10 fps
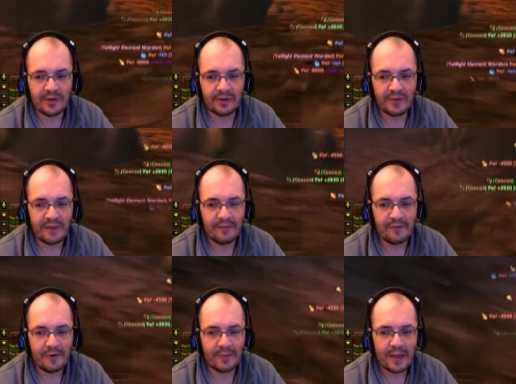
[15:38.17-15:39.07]
you've come
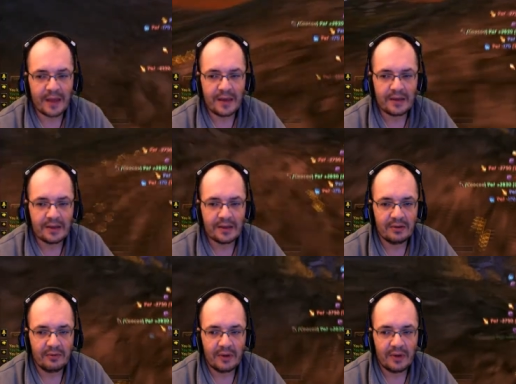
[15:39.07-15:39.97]
from,
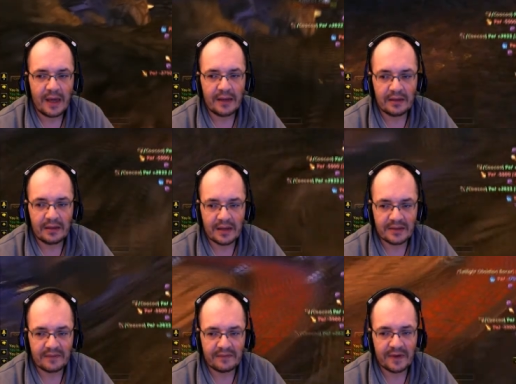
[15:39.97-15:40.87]
and
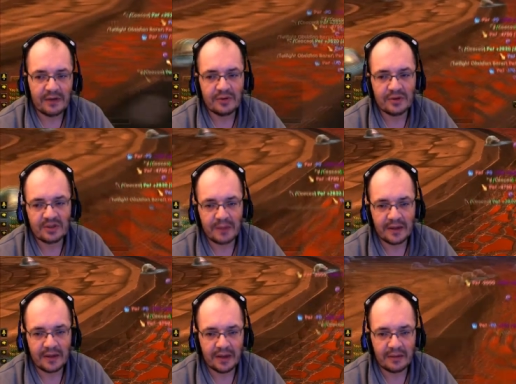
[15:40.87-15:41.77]
there's a funny looking
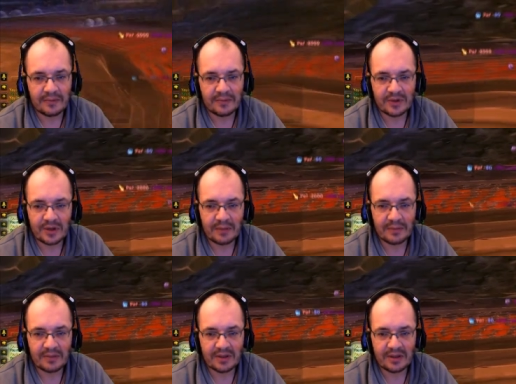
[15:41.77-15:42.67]
spell again. So
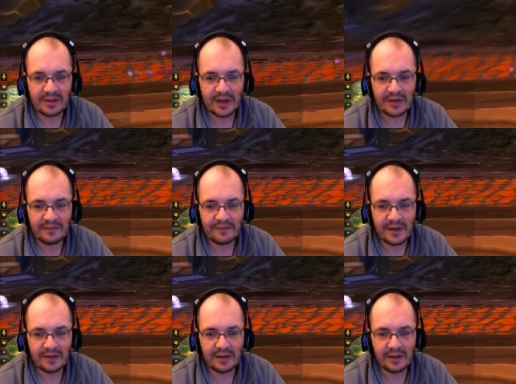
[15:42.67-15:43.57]
yep, disengage,
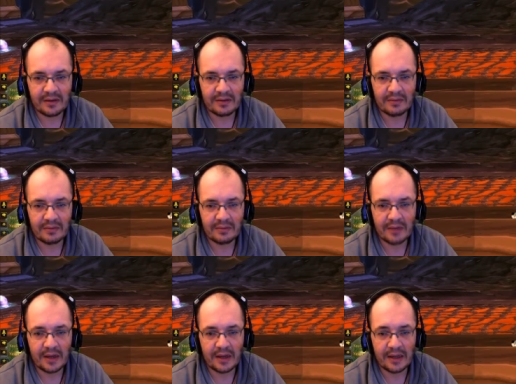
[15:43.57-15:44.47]
faint death,
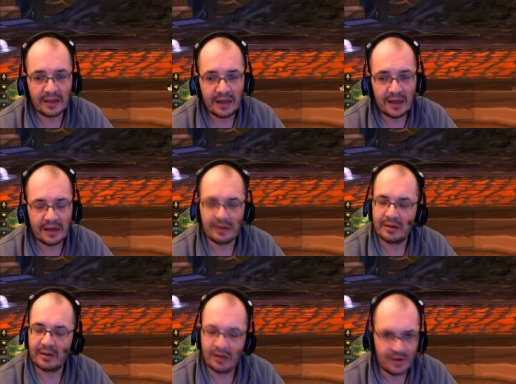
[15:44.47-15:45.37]
and again
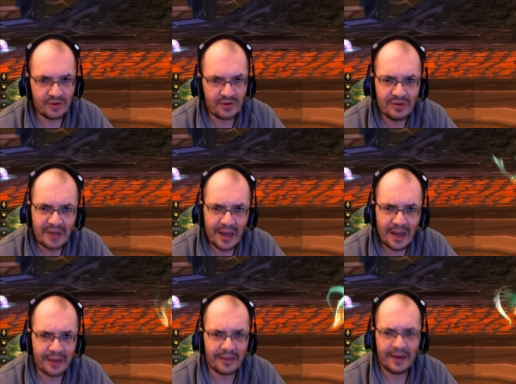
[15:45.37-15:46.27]
close to
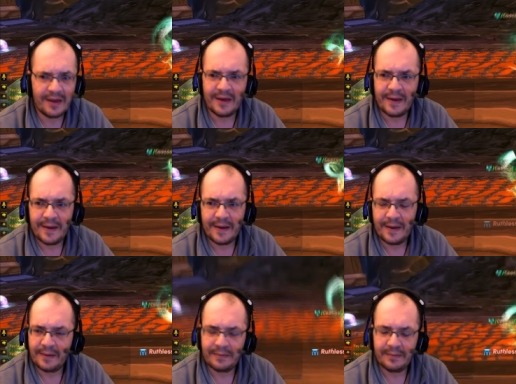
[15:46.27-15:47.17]
death.
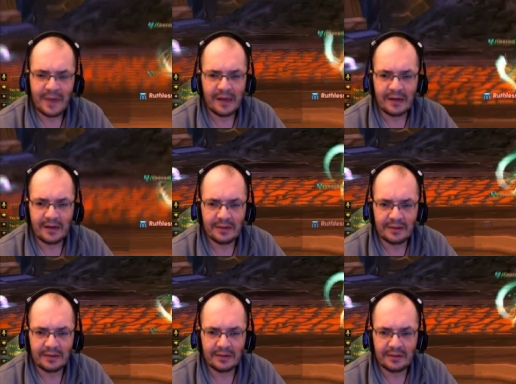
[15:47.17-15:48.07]
Man,
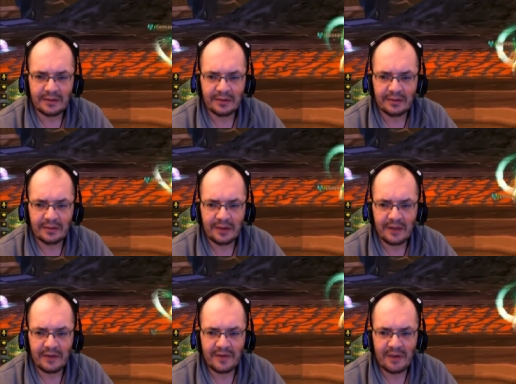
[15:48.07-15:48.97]

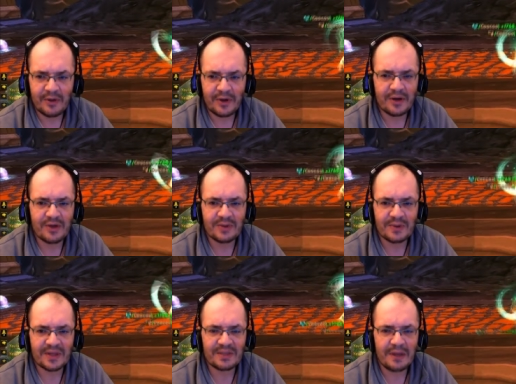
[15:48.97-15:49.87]
okay, if anybody knows
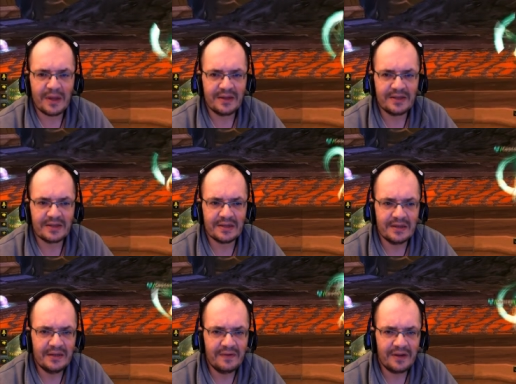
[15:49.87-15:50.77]
what that spell is,
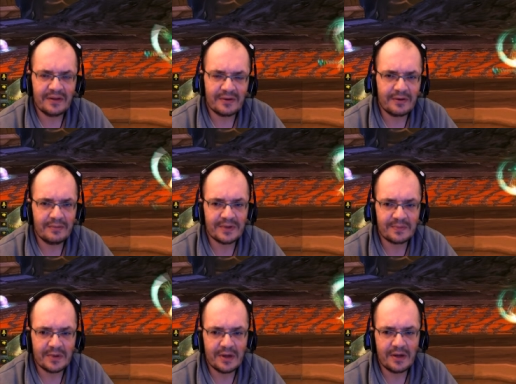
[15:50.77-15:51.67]
leave it in the
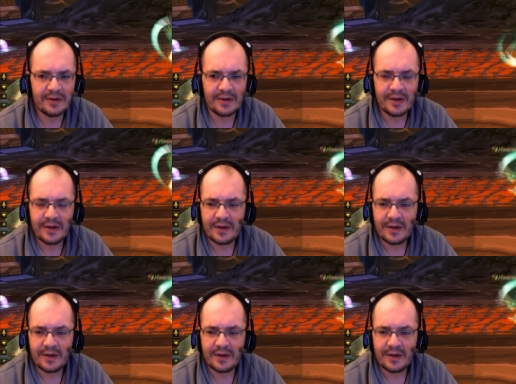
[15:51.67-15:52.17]
comments below.